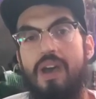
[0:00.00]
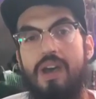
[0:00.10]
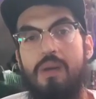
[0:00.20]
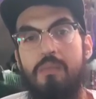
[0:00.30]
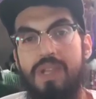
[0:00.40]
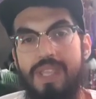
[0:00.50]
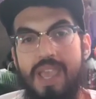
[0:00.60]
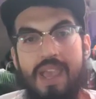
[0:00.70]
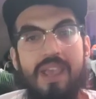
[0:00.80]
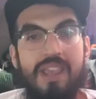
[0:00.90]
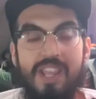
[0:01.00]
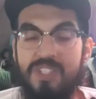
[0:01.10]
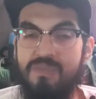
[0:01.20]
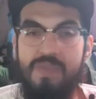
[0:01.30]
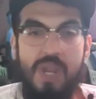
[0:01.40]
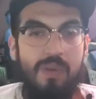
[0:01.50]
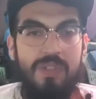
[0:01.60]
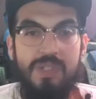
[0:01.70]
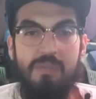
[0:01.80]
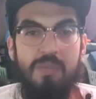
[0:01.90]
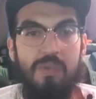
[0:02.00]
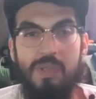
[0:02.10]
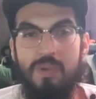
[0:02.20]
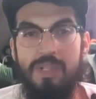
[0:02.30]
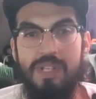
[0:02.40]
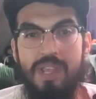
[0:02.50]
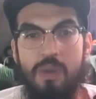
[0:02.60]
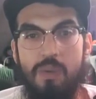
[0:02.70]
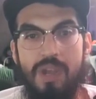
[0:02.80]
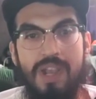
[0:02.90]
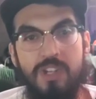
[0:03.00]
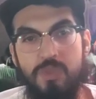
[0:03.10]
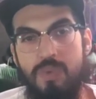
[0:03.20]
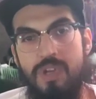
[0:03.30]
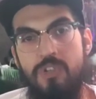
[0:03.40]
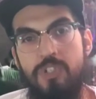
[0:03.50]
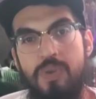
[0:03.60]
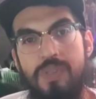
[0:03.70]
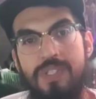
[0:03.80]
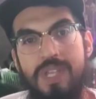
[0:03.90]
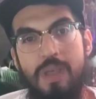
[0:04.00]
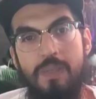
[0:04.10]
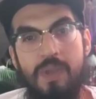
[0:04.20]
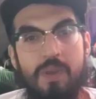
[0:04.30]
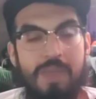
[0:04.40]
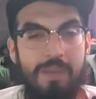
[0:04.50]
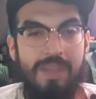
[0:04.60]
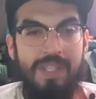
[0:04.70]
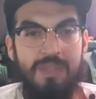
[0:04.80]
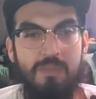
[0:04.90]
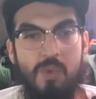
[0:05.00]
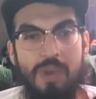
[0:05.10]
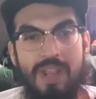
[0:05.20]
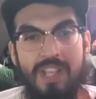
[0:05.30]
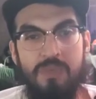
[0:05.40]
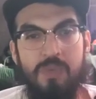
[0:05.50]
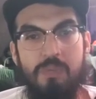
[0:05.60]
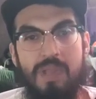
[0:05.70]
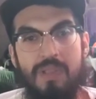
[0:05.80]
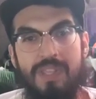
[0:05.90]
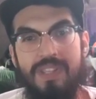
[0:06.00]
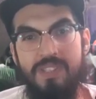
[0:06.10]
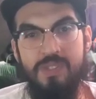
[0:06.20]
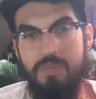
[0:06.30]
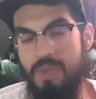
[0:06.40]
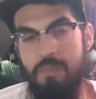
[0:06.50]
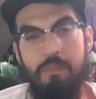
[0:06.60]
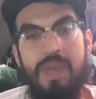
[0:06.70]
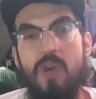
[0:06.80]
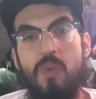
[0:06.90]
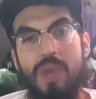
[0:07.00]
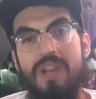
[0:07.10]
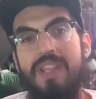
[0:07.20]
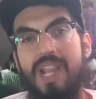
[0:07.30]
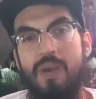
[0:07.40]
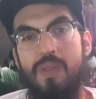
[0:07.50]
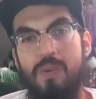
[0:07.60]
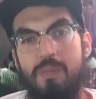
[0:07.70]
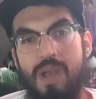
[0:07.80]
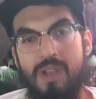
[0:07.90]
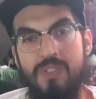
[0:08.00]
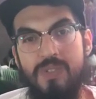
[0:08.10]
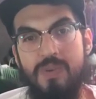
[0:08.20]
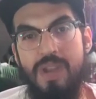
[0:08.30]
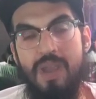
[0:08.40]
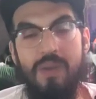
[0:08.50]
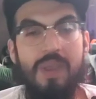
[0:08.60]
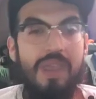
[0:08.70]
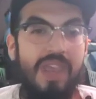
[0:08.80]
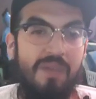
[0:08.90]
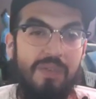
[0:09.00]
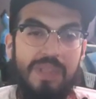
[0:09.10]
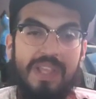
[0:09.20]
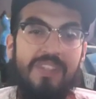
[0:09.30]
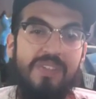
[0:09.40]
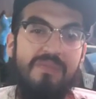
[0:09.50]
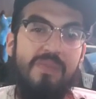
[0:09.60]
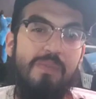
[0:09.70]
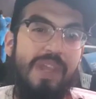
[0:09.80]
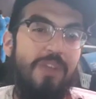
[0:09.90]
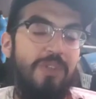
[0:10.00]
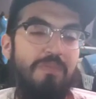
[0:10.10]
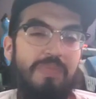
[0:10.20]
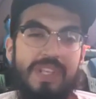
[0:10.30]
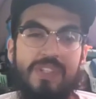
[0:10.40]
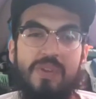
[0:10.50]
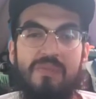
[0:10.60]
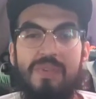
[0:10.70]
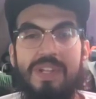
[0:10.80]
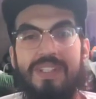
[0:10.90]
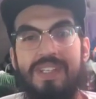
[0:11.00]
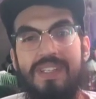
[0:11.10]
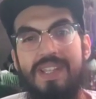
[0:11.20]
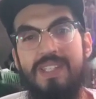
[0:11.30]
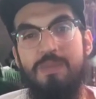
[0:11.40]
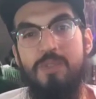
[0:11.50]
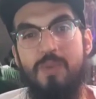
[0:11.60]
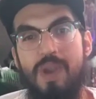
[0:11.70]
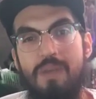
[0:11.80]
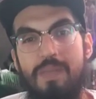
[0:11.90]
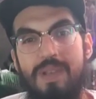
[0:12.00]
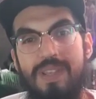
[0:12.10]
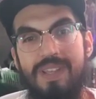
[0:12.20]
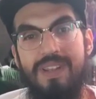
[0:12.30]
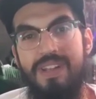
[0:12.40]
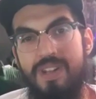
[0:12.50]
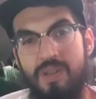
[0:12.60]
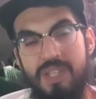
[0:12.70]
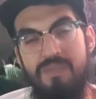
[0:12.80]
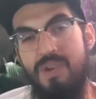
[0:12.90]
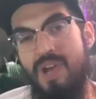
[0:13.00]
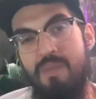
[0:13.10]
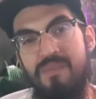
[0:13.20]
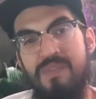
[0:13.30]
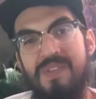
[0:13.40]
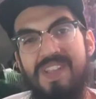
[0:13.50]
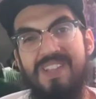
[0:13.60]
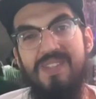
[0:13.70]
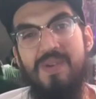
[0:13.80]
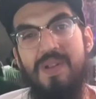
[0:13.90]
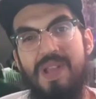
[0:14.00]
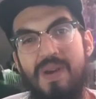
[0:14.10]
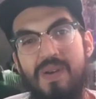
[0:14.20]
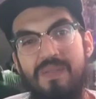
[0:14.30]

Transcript: Um, but yeah, it's a very simple little DIY. Just want to show this out there. Maybe get some more guys with their Pelicans a better way to carry their boxes around. If you like this information, please don't forget to hit that subscribe button and you know leave a comment for the next 30 hour